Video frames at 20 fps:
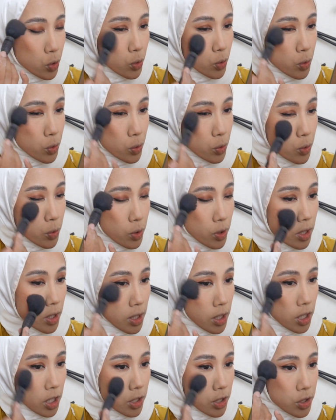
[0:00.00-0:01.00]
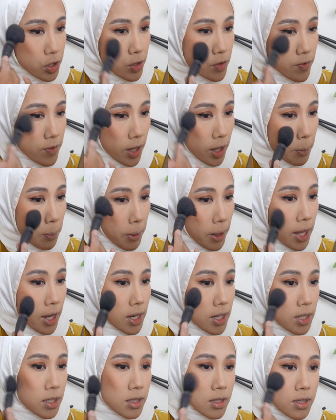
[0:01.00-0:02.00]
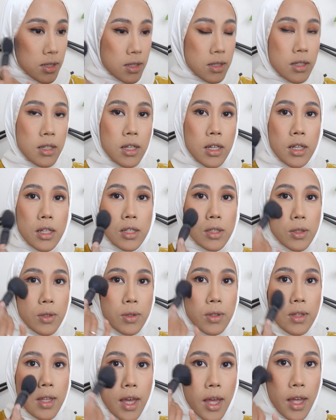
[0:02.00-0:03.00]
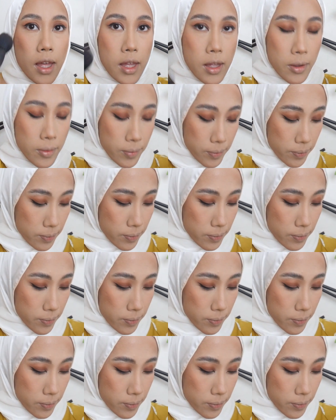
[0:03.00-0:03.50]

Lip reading: to achieve that balance, so that